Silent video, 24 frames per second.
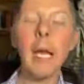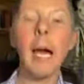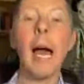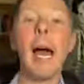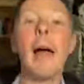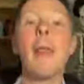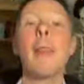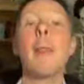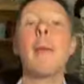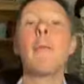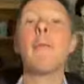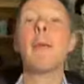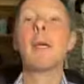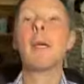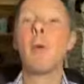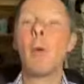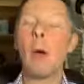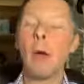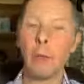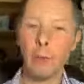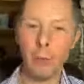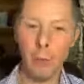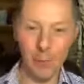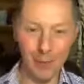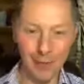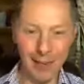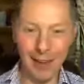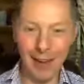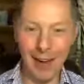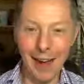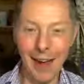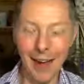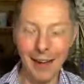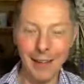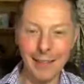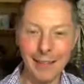And the big question we
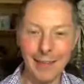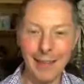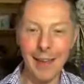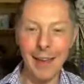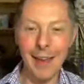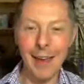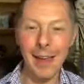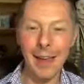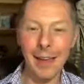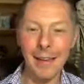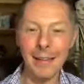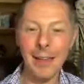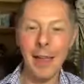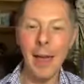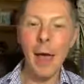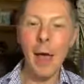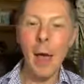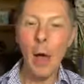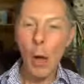get asked is,